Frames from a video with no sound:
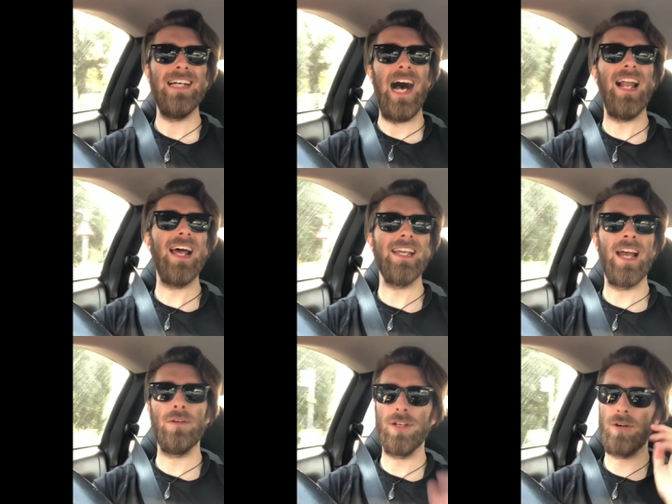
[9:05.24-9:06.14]
I like
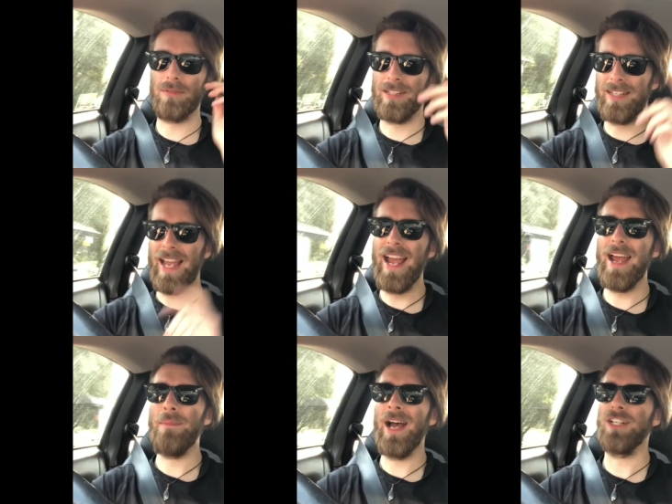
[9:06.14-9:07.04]
how your
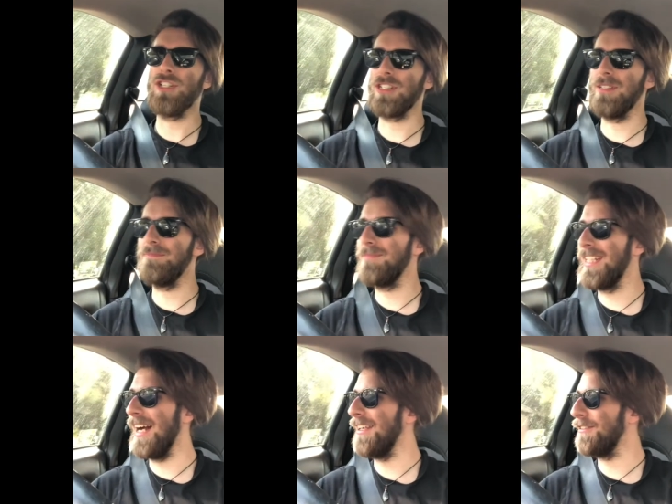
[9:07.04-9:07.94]
hair matches the
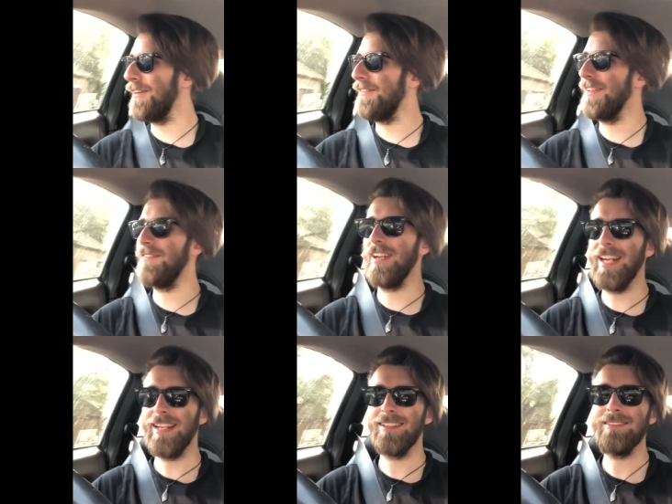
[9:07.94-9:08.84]
colour of the
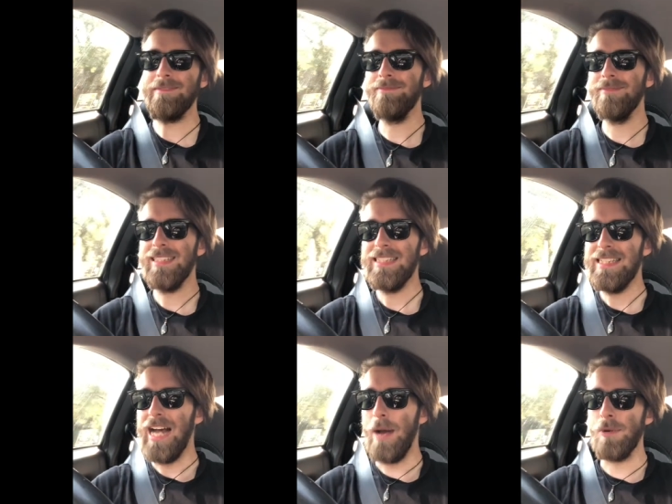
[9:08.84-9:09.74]
thing.
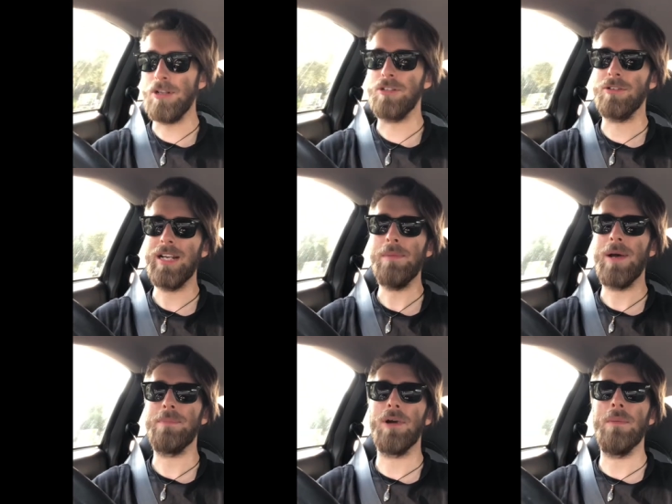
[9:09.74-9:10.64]
I'm not a creep,
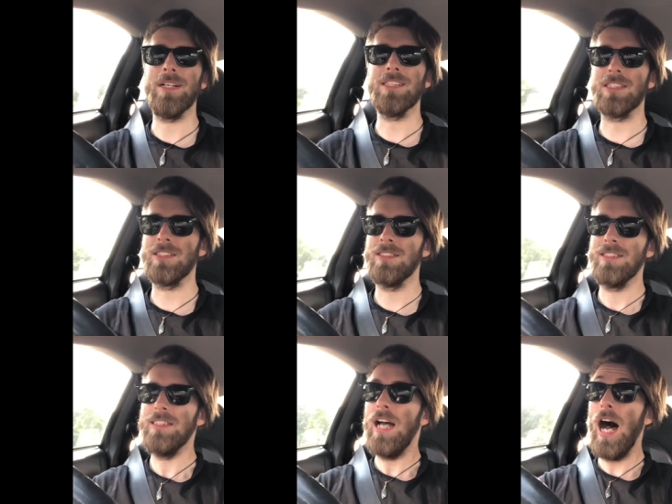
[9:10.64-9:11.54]
I promise."
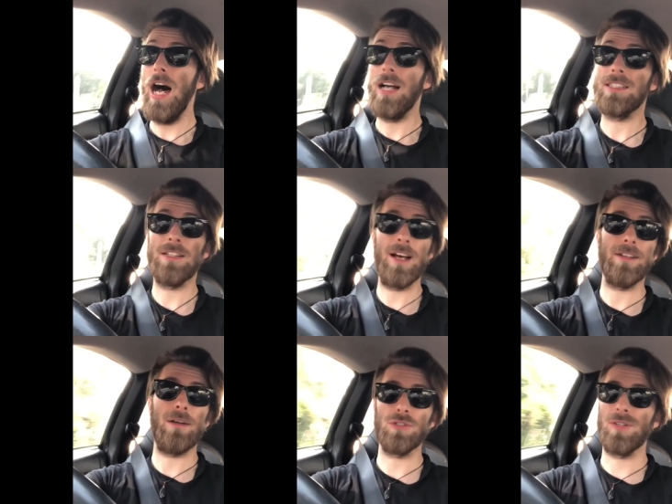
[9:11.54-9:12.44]
Uh, so no,
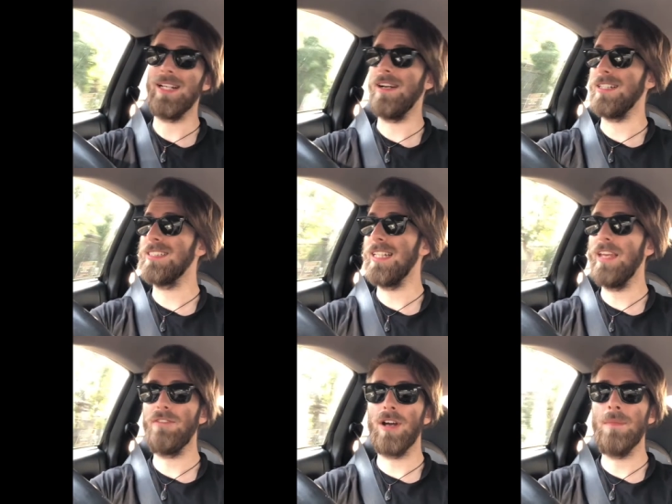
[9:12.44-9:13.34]
that was really nice. Thank
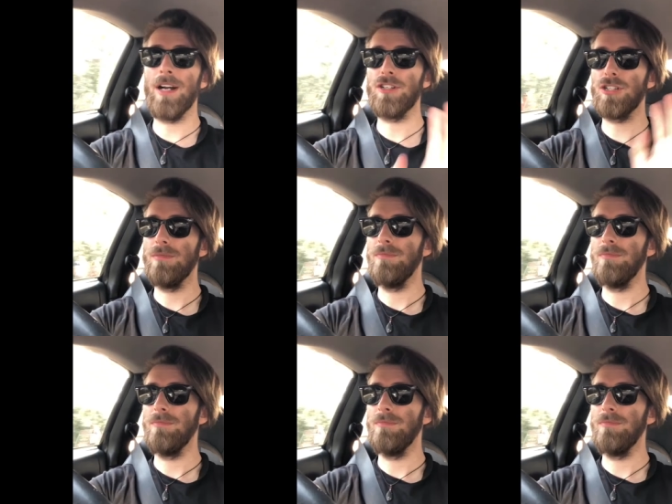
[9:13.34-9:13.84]
you very much.